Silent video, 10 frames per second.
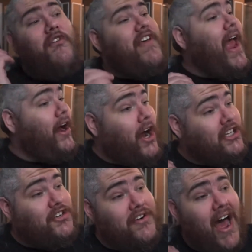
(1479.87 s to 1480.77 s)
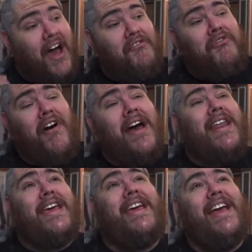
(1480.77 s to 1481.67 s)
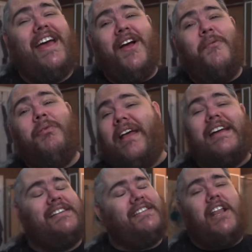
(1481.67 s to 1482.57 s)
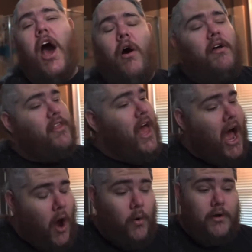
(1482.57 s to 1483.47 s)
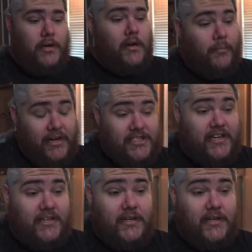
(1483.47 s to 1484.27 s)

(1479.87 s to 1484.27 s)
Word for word: goofy haircuts are not funny. Please, no, no. Bridgette.